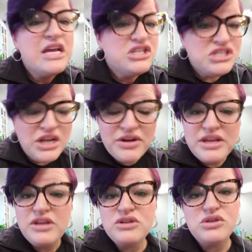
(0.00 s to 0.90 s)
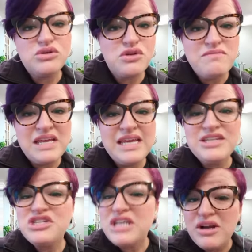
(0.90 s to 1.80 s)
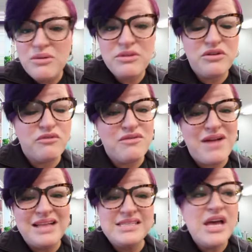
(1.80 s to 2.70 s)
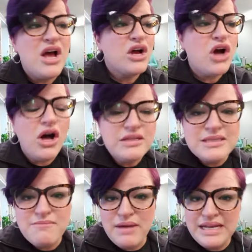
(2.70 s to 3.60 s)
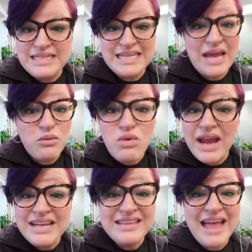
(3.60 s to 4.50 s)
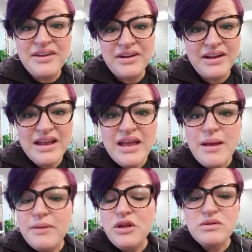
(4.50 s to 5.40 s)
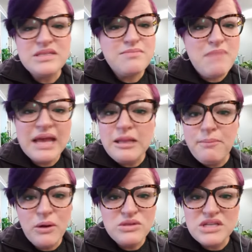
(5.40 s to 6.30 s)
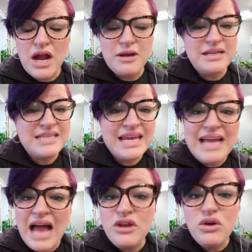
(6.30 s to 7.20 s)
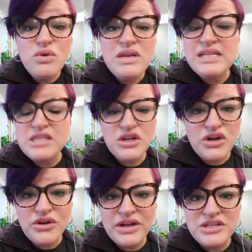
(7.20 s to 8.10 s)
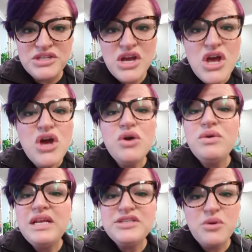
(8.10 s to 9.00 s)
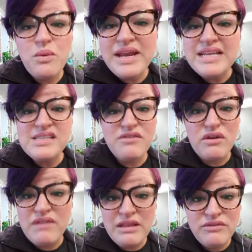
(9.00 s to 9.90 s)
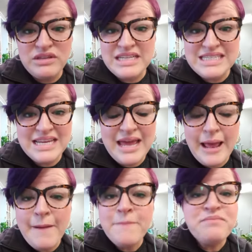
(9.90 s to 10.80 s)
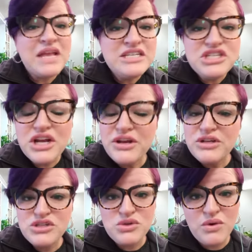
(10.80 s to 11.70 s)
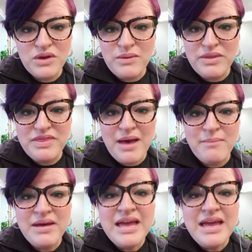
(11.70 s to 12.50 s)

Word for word: Share it in your social media, share it with your friends. Call somebody today, write a letter, you know, mail a postcard. Say, God, who needs encouraged? Who needs a witness of your faithfulness today? And share your story with them.